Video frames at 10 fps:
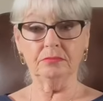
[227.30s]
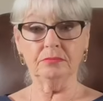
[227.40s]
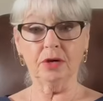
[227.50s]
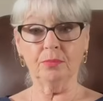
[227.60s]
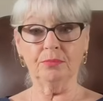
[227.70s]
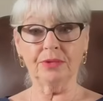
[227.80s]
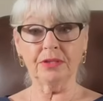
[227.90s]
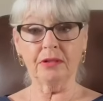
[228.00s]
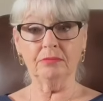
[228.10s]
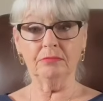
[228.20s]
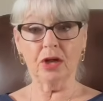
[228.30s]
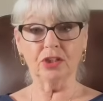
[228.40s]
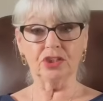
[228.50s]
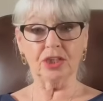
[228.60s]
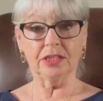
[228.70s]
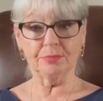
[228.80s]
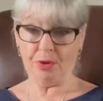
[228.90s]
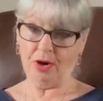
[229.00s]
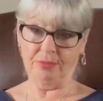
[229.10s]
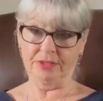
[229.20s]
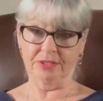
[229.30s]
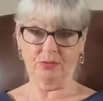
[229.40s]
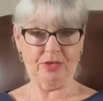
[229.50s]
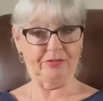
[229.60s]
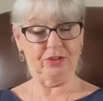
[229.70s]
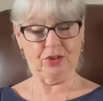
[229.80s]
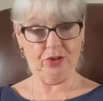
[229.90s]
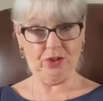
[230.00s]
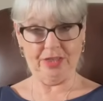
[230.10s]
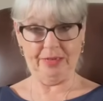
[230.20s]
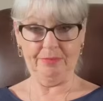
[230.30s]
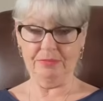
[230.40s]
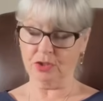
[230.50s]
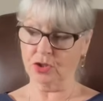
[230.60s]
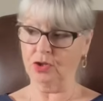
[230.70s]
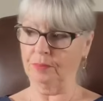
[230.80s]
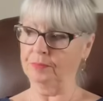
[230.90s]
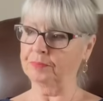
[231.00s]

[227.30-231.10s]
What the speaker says: ophthalmology department, whatever you call it. So,